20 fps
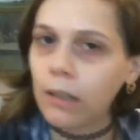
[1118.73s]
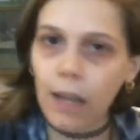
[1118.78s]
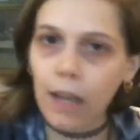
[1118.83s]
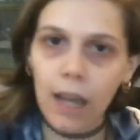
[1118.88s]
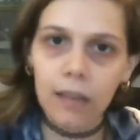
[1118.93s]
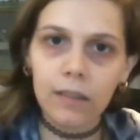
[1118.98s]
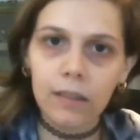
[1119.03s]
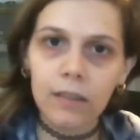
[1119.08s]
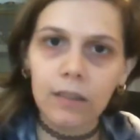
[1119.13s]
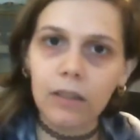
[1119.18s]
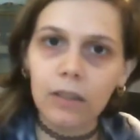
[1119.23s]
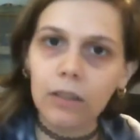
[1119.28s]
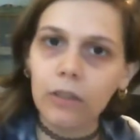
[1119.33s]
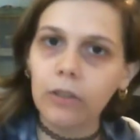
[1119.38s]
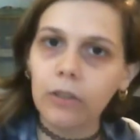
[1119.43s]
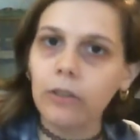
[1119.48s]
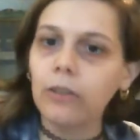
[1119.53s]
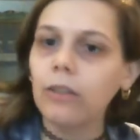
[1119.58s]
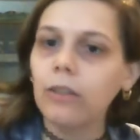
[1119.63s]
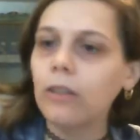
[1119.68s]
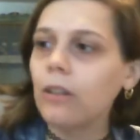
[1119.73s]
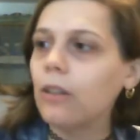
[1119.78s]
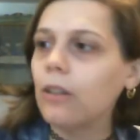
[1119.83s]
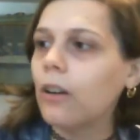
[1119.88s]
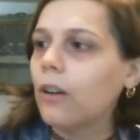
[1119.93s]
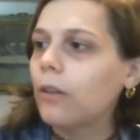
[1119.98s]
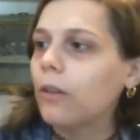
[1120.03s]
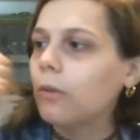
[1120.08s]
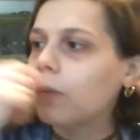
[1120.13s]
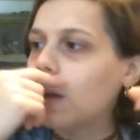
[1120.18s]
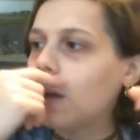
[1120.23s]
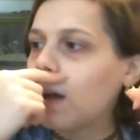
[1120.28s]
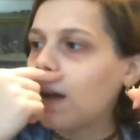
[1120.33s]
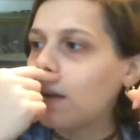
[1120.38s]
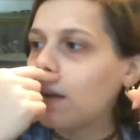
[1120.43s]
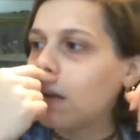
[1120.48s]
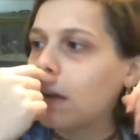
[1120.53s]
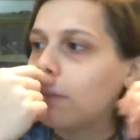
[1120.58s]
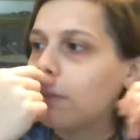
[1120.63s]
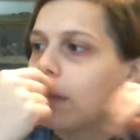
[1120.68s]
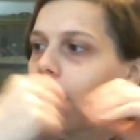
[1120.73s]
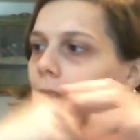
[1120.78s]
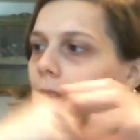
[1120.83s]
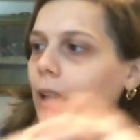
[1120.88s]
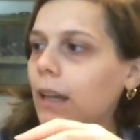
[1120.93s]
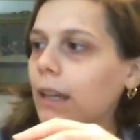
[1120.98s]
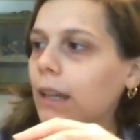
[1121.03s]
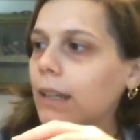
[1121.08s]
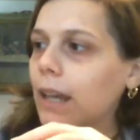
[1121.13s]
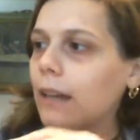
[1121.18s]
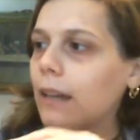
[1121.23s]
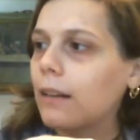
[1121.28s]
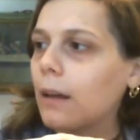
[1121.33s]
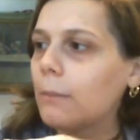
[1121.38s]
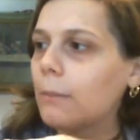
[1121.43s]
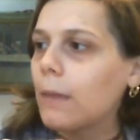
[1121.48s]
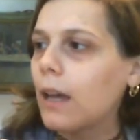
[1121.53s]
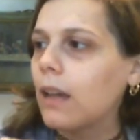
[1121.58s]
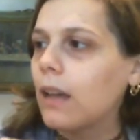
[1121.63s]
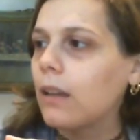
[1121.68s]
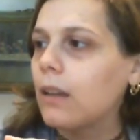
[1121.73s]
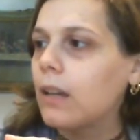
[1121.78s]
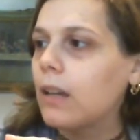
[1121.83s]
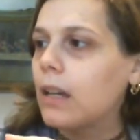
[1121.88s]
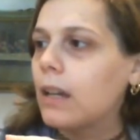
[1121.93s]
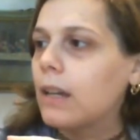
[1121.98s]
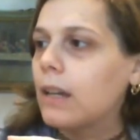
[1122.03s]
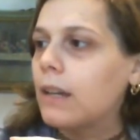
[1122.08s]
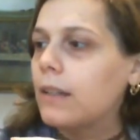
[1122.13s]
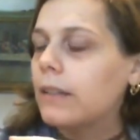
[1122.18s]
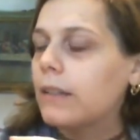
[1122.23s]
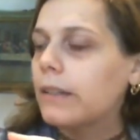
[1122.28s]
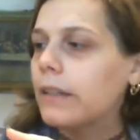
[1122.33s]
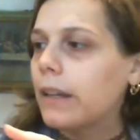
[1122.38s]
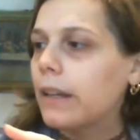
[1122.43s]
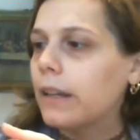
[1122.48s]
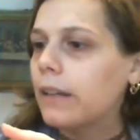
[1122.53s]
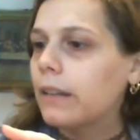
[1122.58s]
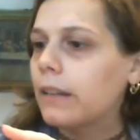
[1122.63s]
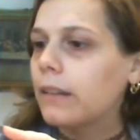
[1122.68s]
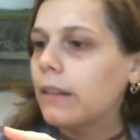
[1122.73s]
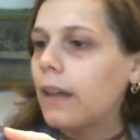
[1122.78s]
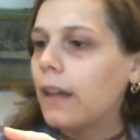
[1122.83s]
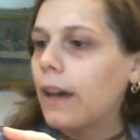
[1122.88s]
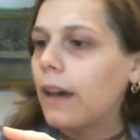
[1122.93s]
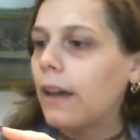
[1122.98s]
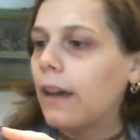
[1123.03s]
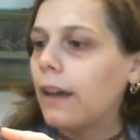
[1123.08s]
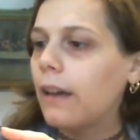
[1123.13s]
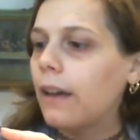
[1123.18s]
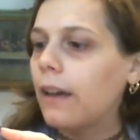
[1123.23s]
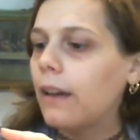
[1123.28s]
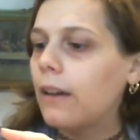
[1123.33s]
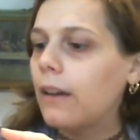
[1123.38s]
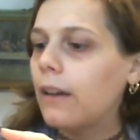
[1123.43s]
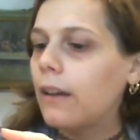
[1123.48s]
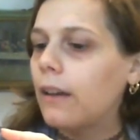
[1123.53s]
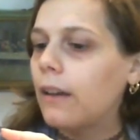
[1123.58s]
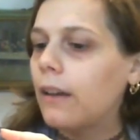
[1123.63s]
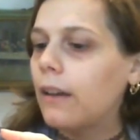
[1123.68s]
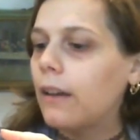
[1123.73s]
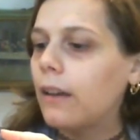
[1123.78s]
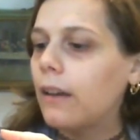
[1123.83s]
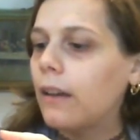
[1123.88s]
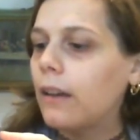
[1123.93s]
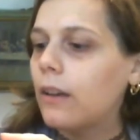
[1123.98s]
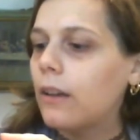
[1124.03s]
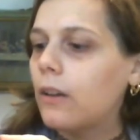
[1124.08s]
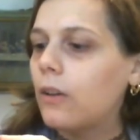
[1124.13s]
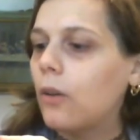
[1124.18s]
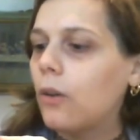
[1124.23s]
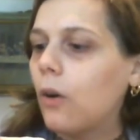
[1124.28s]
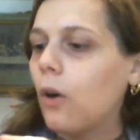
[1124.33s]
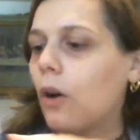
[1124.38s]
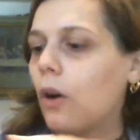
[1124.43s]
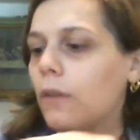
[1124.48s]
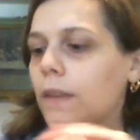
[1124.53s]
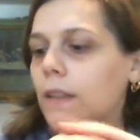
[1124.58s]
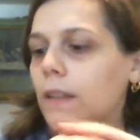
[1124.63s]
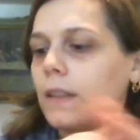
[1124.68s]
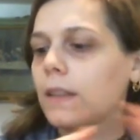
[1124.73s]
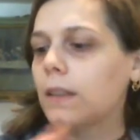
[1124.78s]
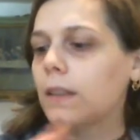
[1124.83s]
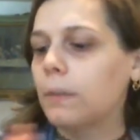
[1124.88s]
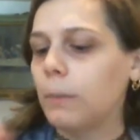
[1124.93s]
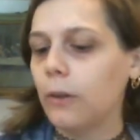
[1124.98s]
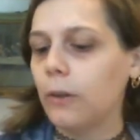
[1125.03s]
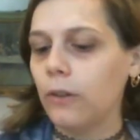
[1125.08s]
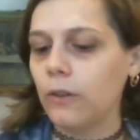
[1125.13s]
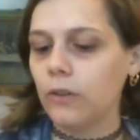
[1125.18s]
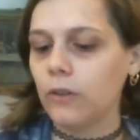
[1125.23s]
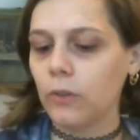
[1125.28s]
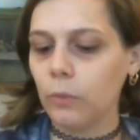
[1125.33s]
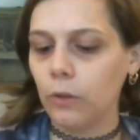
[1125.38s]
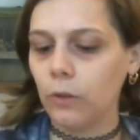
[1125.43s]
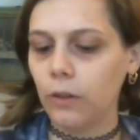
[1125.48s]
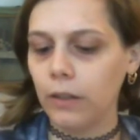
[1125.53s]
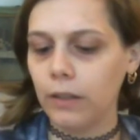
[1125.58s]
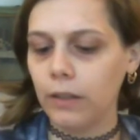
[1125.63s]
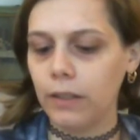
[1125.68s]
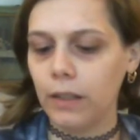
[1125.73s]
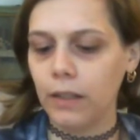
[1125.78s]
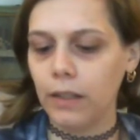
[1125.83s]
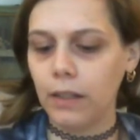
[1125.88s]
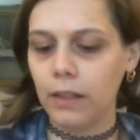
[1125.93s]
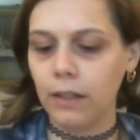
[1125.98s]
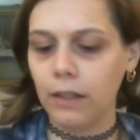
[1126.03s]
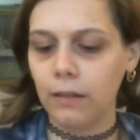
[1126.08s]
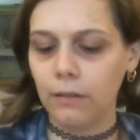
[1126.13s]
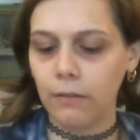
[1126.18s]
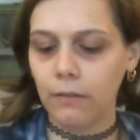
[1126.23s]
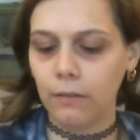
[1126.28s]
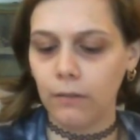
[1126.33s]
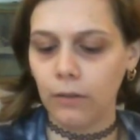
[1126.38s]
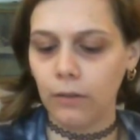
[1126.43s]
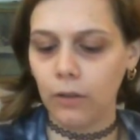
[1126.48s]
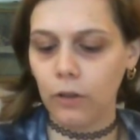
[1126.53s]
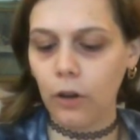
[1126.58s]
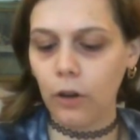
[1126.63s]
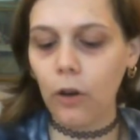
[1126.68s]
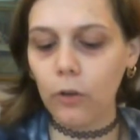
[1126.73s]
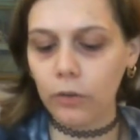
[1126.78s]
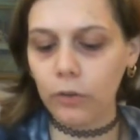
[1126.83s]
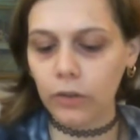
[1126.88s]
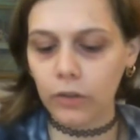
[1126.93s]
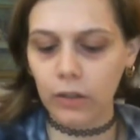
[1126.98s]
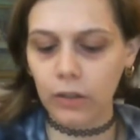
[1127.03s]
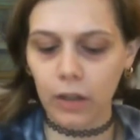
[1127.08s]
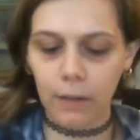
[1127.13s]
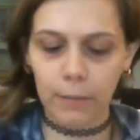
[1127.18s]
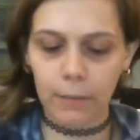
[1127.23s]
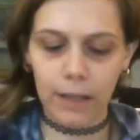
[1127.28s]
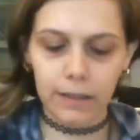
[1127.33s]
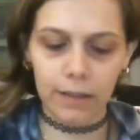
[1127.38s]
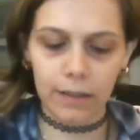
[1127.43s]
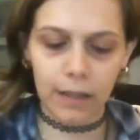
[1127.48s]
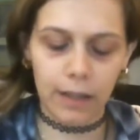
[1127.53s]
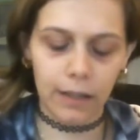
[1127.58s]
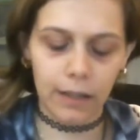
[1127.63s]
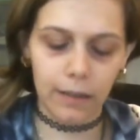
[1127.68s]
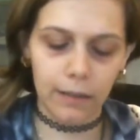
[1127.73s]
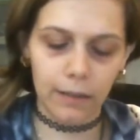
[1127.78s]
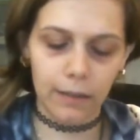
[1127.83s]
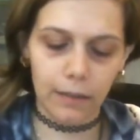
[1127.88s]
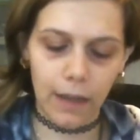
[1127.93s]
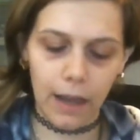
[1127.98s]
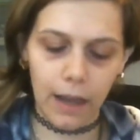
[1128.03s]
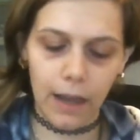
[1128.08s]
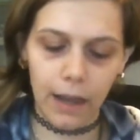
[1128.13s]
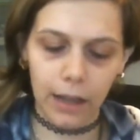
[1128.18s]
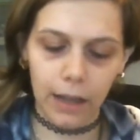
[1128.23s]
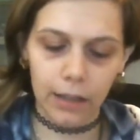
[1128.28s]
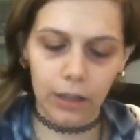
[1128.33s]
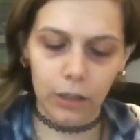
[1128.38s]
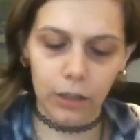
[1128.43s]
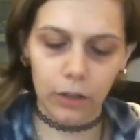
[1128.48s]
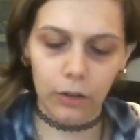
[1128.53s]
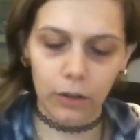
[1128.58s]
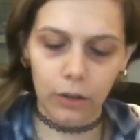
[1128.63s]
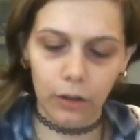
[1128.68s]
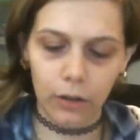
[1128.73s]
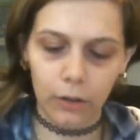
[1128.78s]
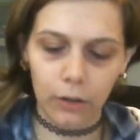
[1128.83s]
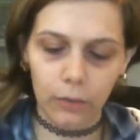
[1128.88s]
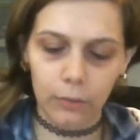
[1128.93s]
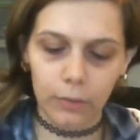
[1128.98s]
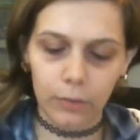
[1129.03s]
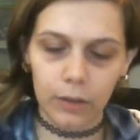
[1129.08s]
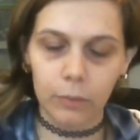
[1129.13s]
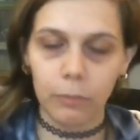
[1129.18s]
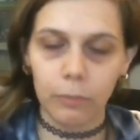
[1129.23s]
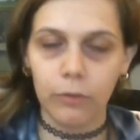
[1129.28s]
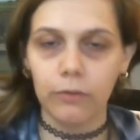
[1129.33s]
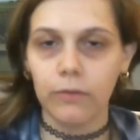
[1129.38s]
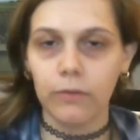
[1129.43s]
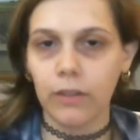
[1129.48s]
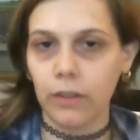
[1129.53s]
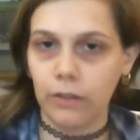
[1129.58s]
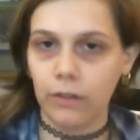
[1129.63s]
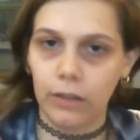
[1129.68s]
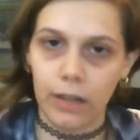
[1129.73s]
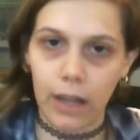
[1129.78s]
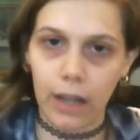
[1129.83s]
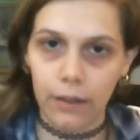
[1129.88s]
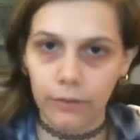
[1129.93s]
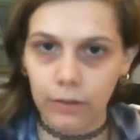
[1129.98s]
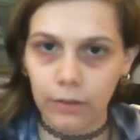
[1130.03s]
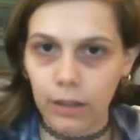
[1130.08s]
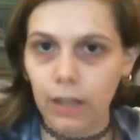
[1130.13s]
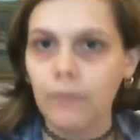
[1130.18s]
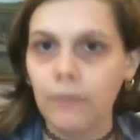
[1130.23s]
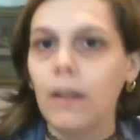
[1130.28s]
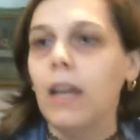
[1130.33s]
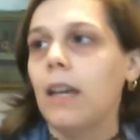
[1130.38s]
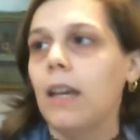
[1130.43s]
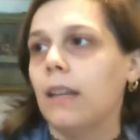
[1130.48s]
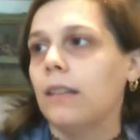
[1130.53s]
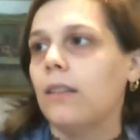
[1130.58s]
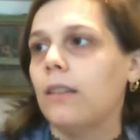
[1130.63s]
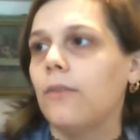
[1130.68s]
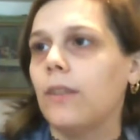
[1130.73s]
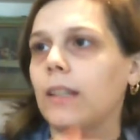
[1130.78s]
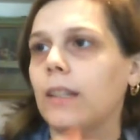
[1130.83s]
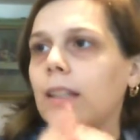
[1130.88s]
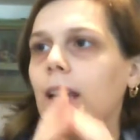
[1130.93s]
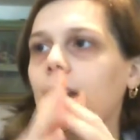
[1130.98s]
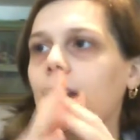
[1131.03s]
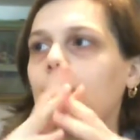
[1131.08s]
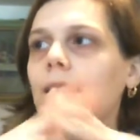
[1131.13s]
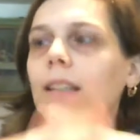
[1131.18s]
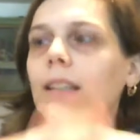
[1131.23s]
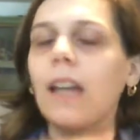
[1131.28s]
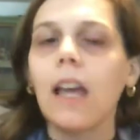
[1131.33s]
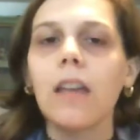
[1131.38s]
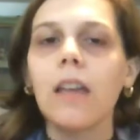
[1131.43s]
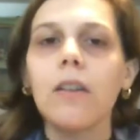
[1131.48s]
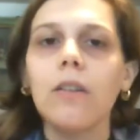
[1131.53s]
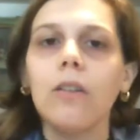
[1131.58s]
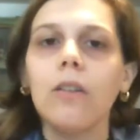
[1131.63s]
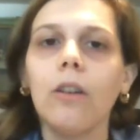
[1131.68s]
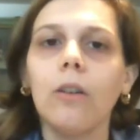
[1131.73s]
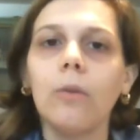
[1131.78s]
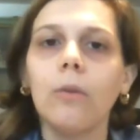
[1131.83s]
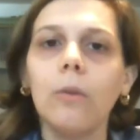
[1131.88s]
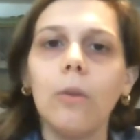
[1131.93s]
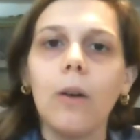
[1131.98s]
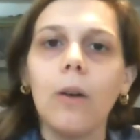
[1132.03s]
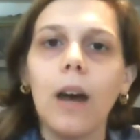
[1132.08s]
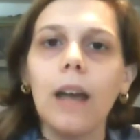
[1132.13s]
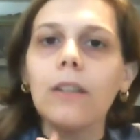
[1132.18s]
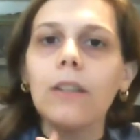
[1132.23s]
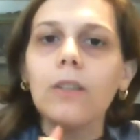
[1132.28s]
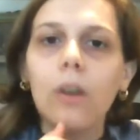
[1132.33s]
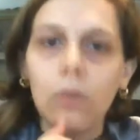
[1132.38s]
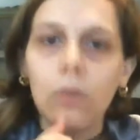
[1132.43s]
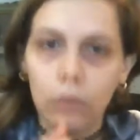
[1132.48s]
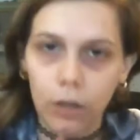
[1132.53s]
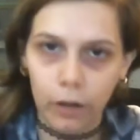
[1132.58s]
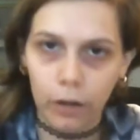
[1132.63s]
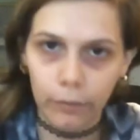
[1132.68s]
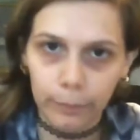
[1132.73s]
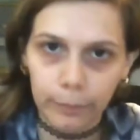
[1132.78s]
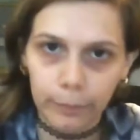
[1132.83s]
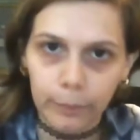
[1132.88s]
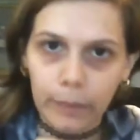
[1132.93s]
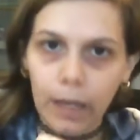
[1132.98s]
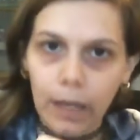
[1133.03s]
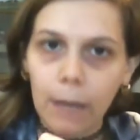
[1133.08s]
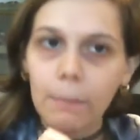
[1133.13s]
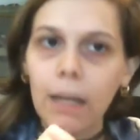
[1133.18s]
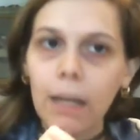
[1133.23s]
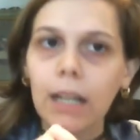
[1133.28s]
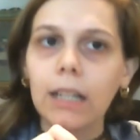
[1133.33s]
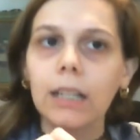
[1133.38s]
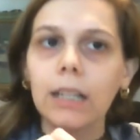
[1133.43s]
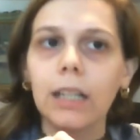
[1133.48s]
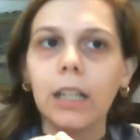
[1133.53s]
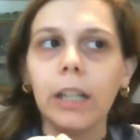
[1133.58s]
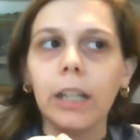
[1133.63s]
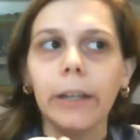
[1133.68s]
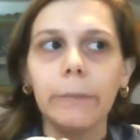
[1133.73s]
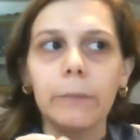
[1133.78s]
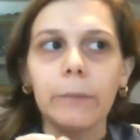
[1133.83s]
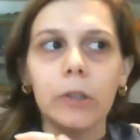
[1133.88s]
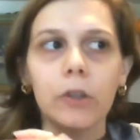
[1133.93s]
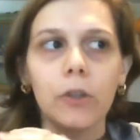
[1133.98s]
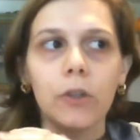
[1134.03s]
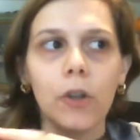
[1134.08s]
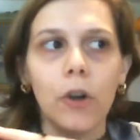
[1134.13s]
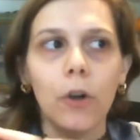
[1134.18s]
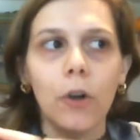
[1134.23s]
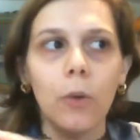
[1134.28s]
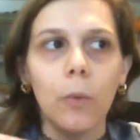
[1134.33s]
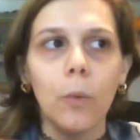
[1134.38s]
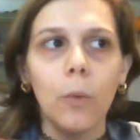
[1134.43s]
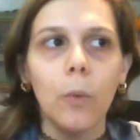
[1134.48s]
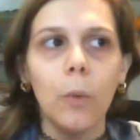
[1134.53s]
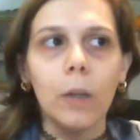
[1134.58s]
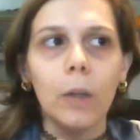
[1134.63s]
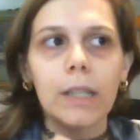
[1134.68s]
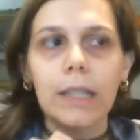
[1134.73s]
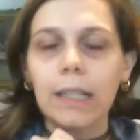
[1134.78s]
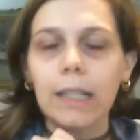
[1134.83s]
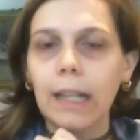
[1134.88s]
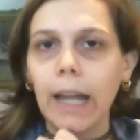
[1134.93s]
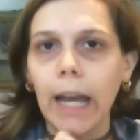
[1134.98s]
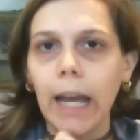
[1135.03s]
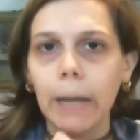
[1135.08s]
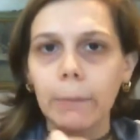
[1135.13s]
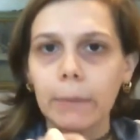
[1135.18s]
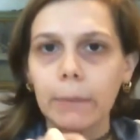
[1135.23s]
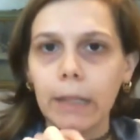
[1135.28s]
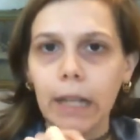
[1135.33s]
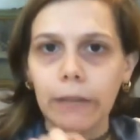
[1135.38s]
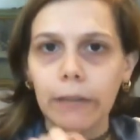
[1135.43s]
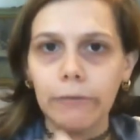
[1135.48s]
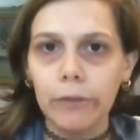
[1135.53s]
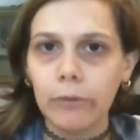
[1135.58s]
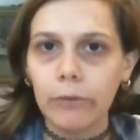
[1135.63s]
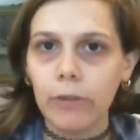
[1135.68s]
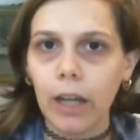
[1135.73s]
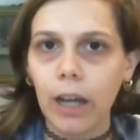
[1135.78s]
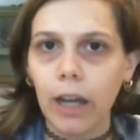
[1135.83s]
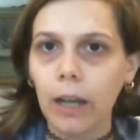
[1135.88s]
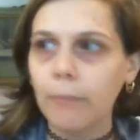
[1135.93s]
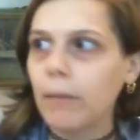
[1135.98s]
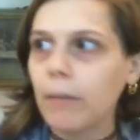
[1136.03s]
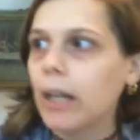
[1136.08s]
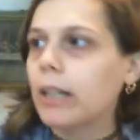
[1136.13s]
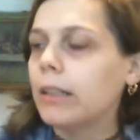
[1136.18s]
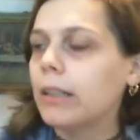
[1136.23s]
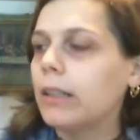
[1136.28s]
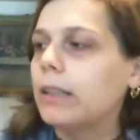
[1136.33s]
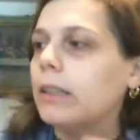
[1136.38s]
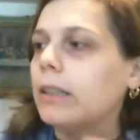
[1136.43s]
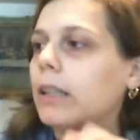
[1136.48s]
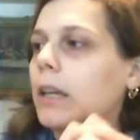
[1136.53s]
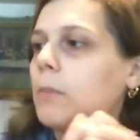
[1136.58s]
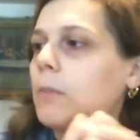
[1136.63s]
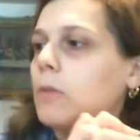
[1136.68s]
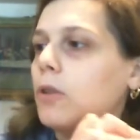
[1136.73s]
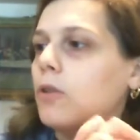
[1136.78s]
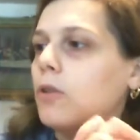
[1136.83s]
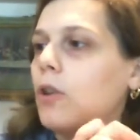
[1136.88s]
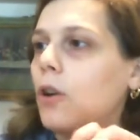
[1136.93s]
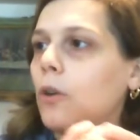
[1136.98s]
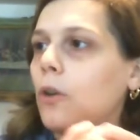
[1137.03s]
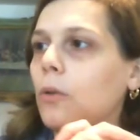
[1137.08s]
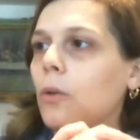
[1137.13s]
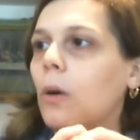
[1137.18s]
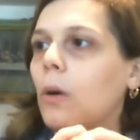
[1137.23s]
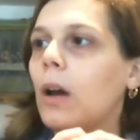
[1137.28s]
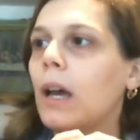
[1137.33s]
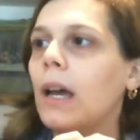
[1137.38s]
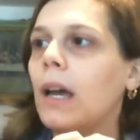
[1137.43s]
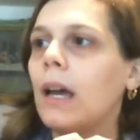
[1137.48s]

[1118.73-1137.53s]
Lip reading: Yes, it could, you know. I'm not saying that all these experiences were indeed ghosts. I'm not saying that, you know, this proves there's an afterlife, stuff like that, because, you know, I don't know. I'm not going to claim to know what's going to happen after you die. I'm not going to claim to know,